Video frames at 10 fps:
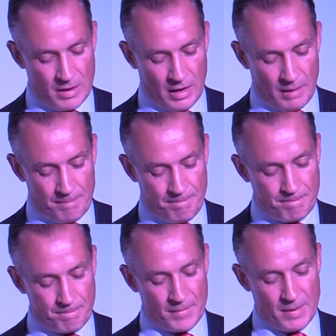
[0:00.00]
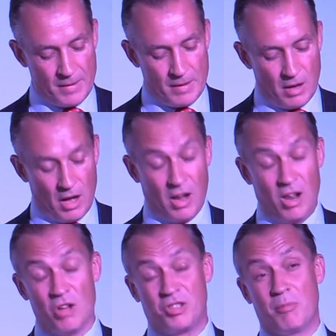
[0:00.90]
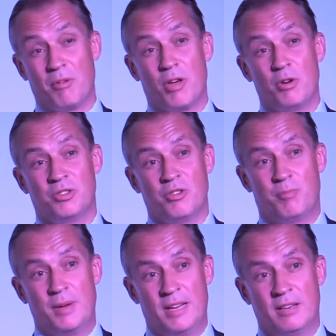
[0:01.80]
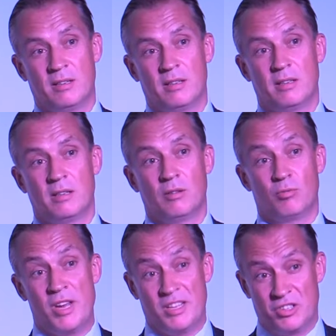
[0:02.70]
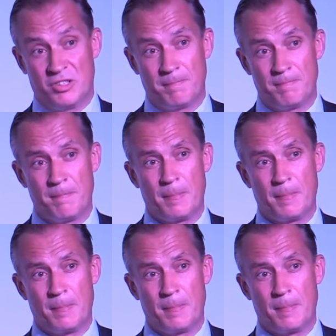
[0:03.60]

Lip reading: A large number of those have been REITs,